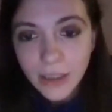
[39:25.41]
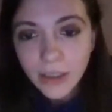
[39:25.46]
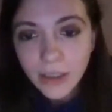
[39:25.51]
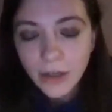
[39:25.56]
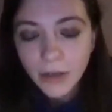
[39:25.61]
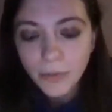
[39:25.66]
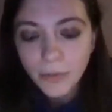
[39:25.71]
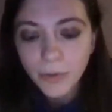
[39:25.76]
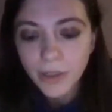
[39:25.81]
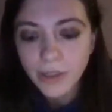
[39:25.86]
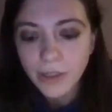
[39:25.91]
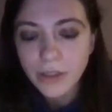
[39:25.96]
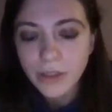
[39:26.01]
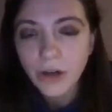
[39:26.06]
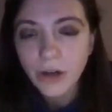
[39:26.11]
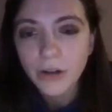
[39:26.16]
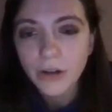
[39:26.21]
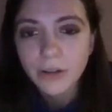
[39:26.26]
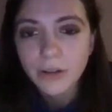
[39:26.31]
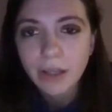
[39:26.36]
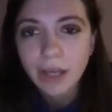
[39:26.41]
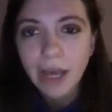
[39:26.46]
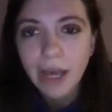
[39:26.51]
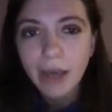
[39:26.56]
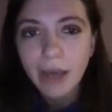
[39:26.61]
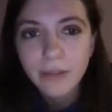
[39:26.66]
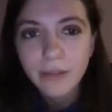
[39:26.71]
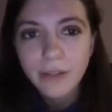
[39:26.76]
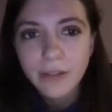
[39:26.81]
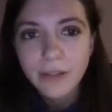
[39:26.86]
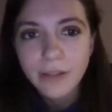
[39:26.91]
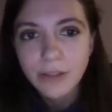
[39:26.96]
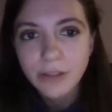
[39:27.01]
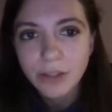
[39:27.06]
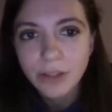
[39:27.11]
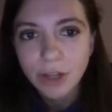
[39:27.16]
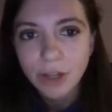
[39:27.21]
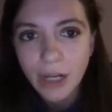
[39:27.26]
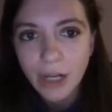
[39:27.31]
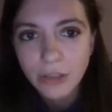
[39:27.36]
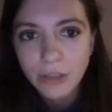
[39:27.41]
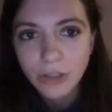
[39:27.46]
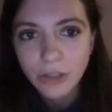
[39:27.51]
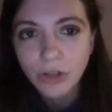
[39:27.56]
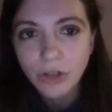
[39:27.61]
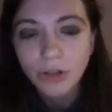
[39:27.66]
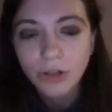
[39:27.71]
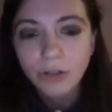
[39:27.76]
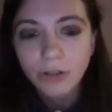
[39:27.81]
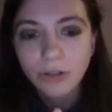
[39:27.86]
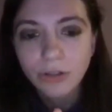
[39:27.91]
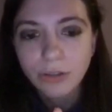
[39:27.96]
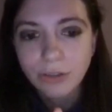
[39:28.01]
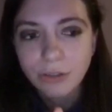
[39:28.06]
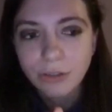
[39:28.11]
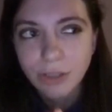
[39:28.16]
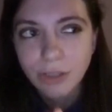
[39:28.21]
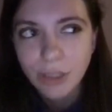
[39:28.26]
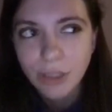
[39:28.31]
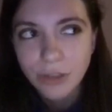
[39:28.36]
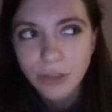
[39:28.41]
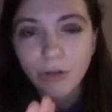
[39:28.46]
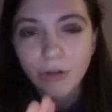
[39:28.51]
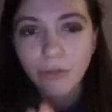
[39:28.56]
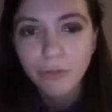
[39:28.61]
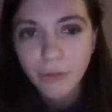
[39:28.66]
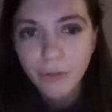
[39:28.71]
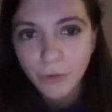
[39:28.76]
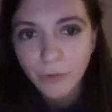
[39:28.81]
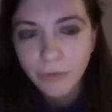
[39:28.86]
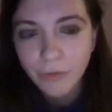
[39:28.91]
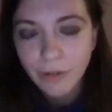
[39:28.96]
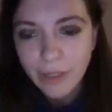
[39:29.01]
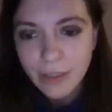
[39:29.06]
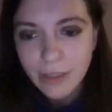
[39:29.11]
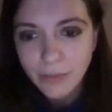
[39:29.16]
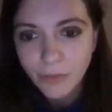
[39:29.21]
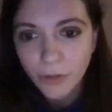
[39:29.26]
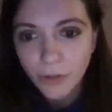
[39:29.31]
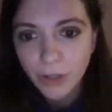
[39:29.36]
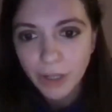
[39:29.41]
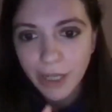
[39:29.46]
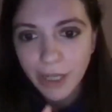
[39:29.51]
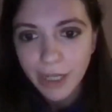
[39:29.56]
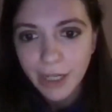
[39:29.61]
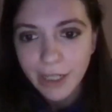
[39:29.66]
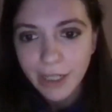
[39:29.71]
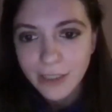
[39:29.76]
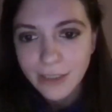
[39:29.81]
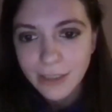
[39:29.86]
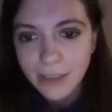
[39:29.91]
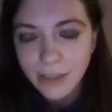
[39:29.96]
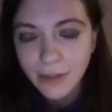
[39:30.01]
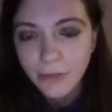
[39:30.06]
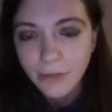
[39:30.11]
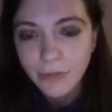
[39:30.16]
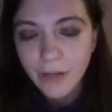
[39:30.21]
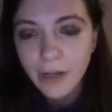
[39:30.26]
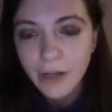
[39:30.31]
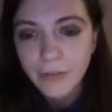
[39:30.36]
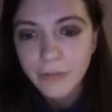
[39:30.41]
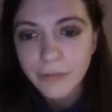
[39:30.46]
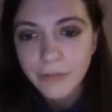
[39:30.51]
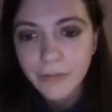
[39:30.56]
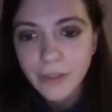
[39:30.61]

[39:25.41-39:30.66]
But it's called the Athens International Digital Film Festival, AIDFF.